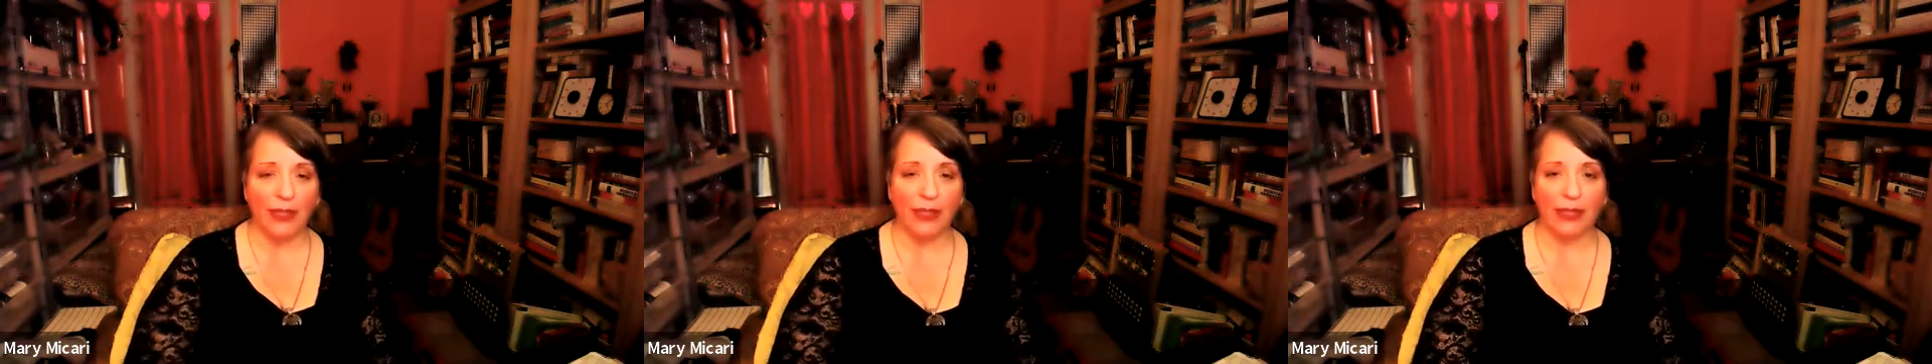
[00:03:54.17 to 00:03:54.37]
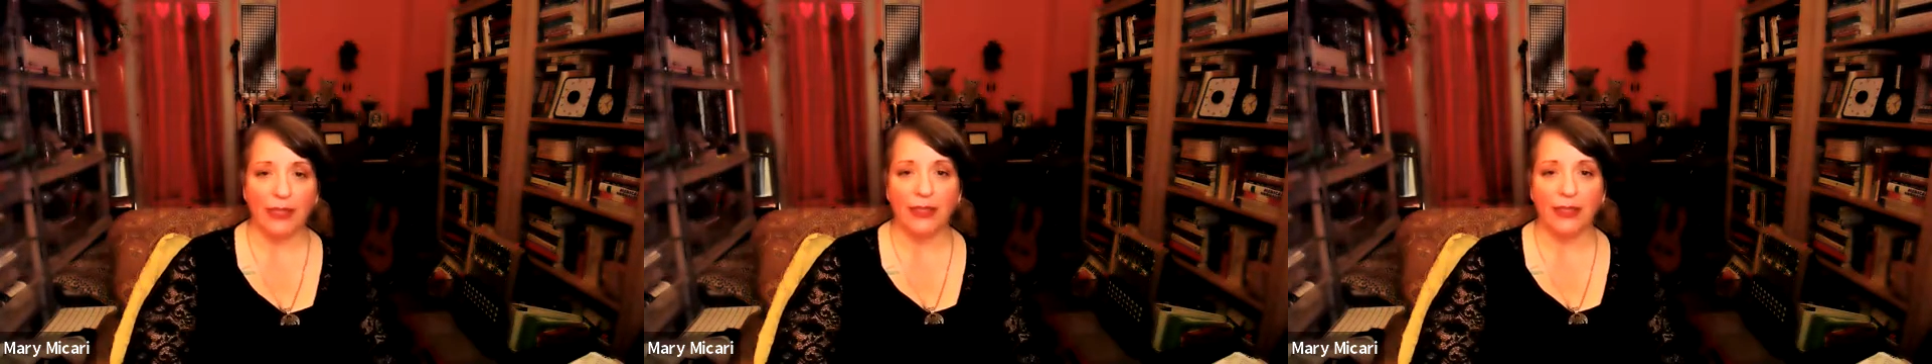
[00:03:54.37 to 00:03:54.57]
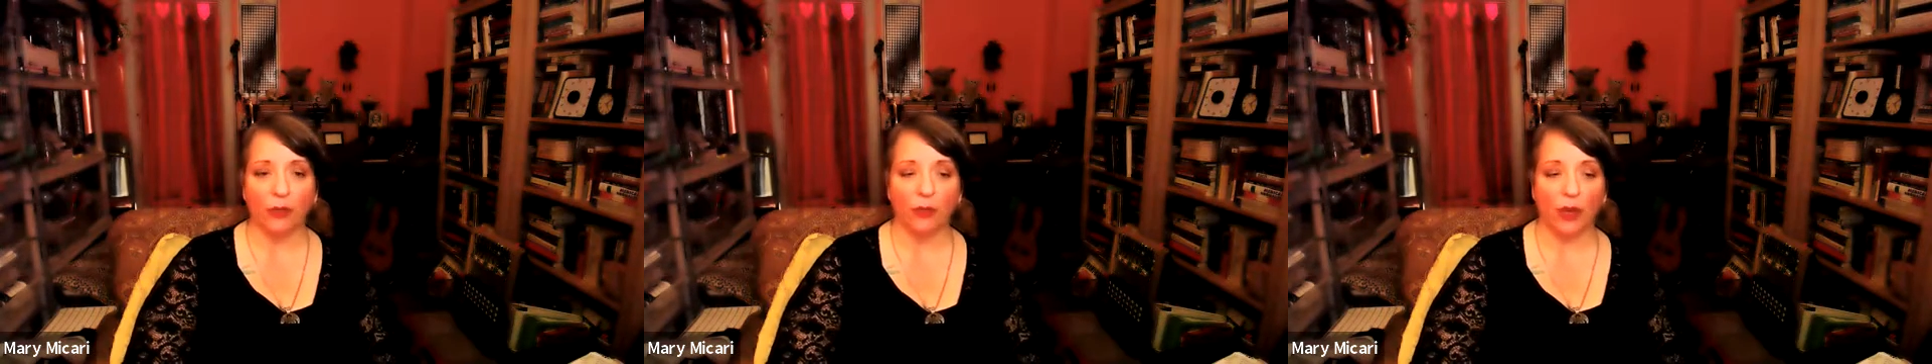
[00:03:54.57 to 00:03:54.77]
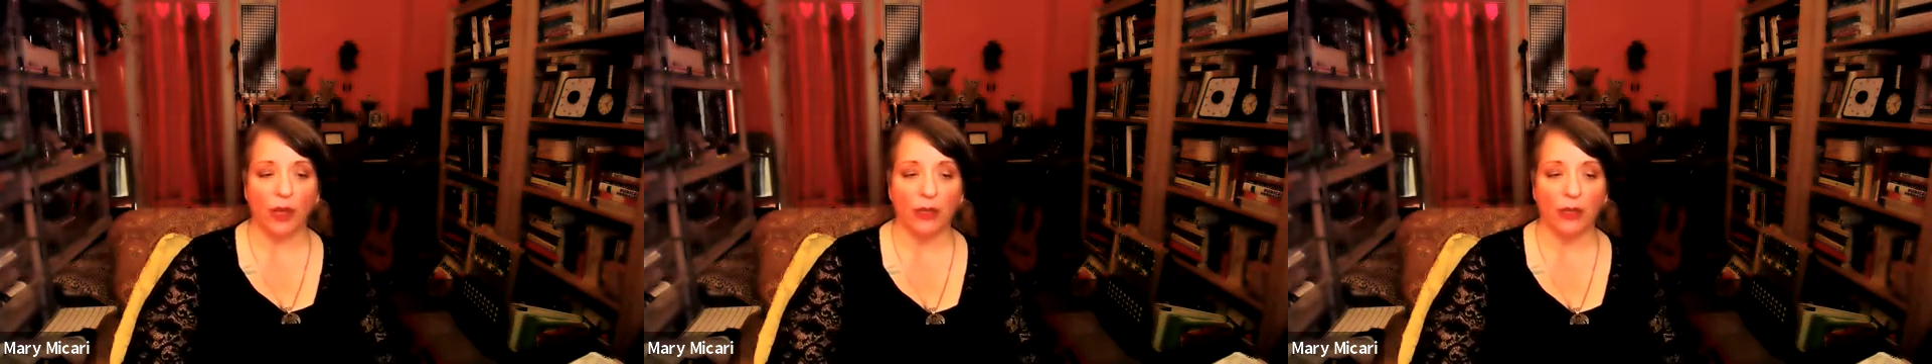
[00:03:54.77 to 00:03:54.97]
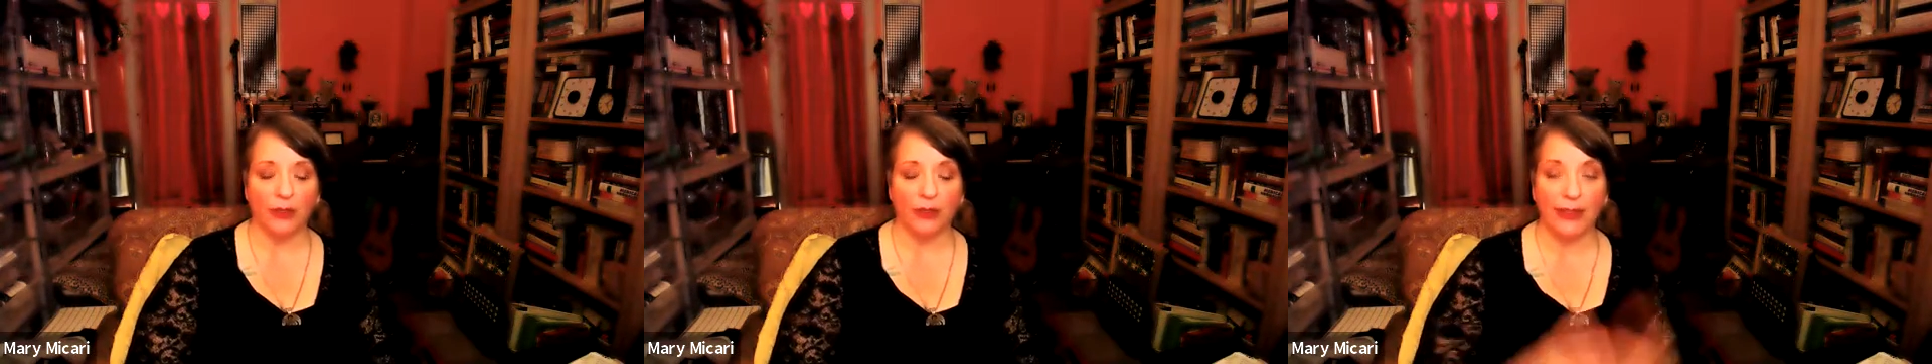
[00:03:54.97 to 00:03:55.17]
and I see
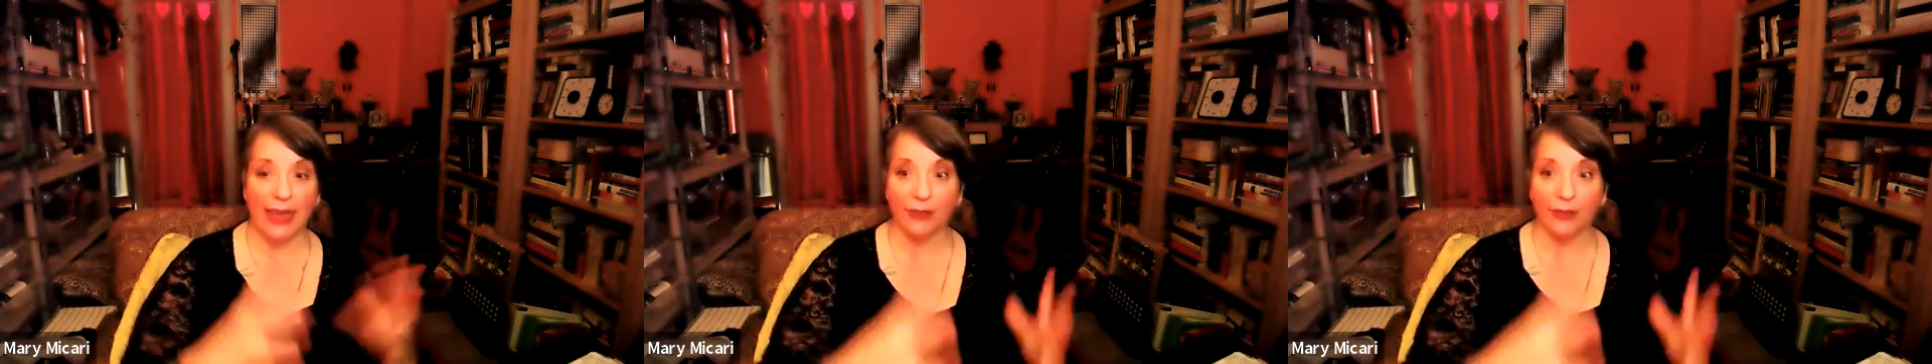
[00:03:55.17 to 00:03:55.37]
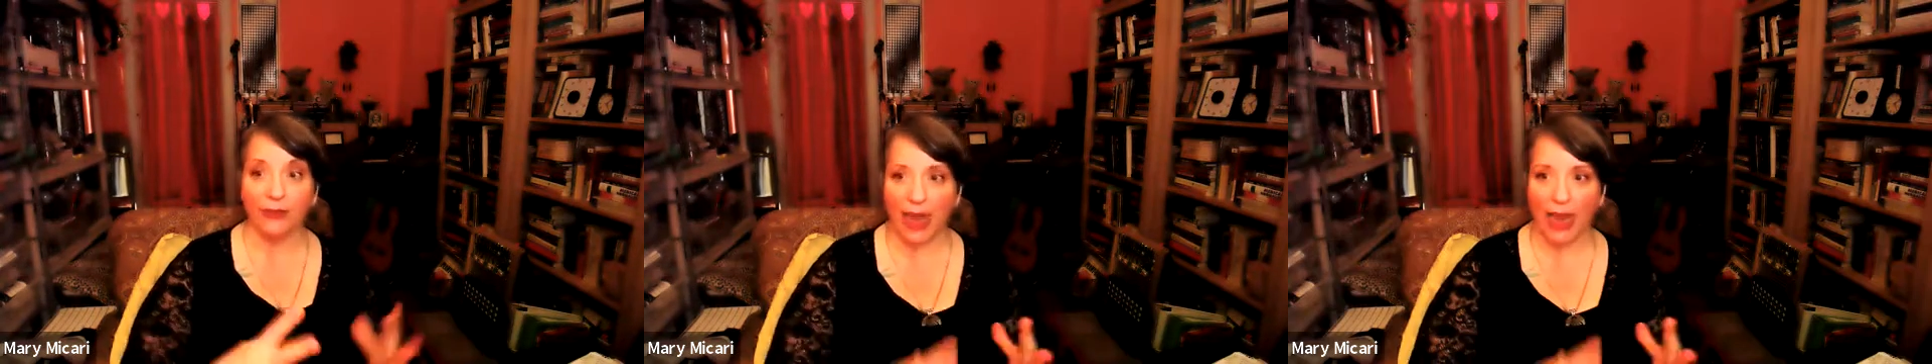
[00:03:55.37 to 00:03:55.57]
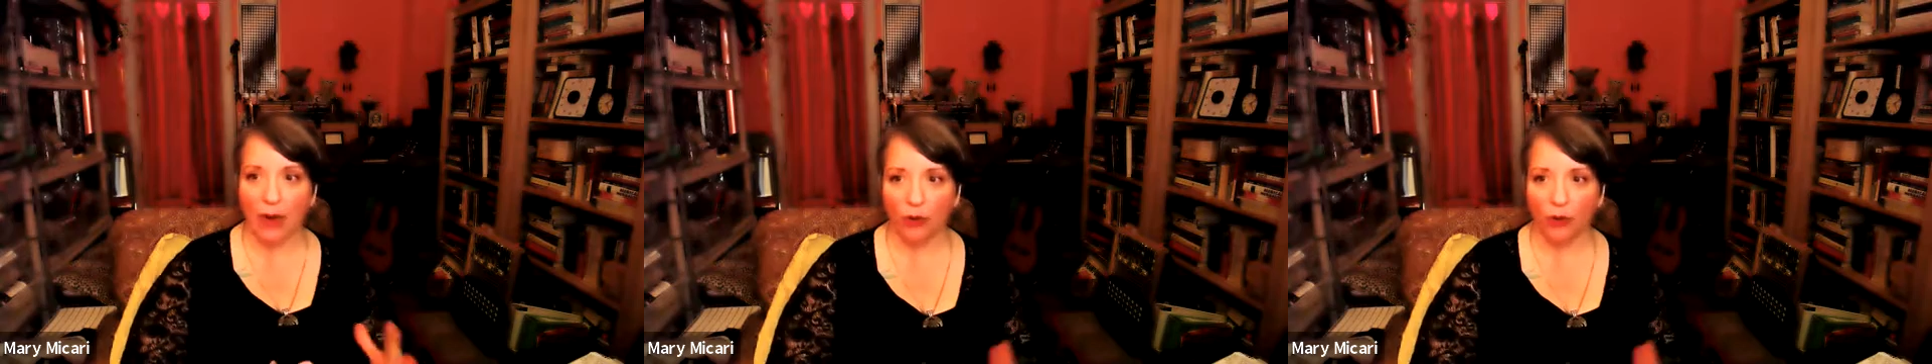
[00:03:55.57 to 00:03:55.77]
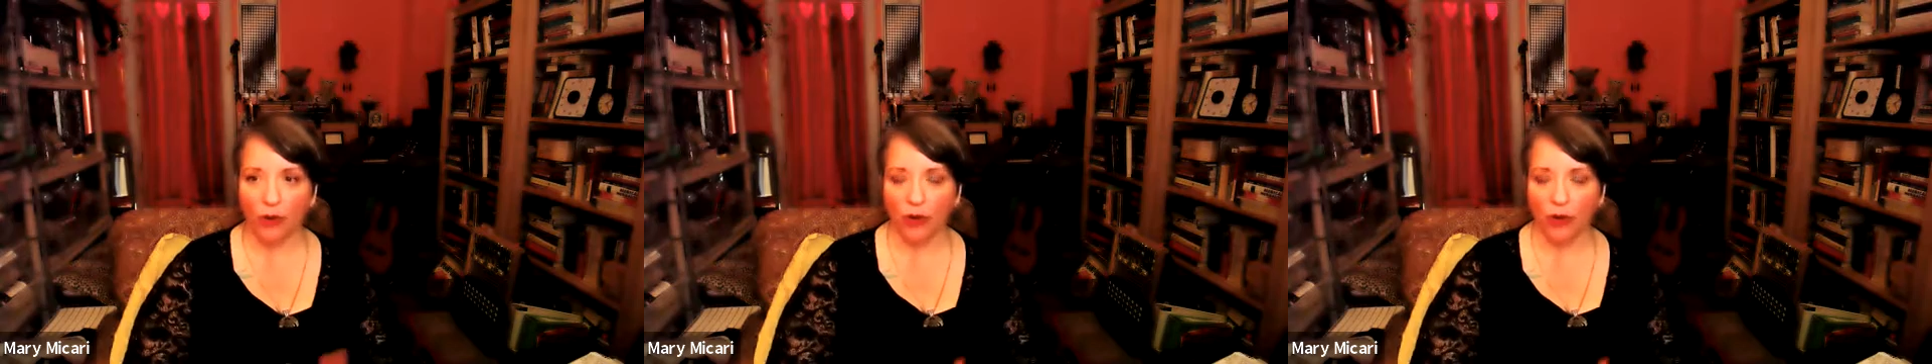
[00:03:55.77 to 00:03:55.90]
a deck of tarot